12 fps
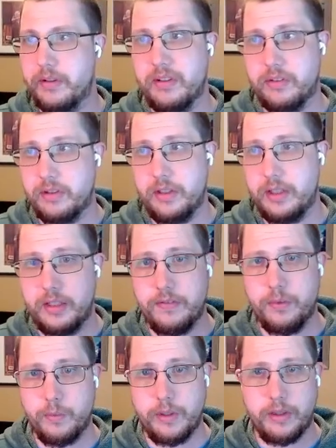you can see,
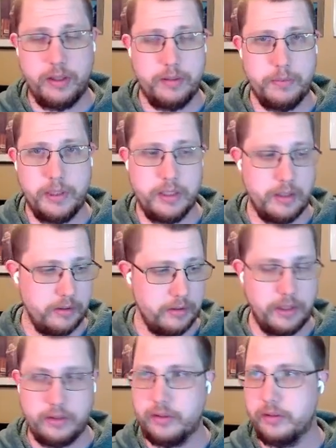even with it being
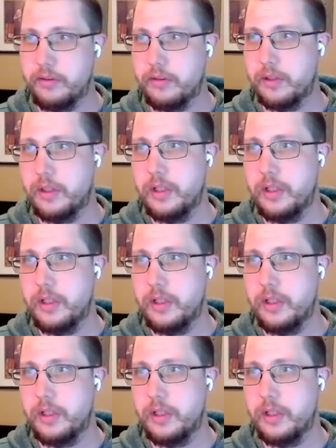unlicensed,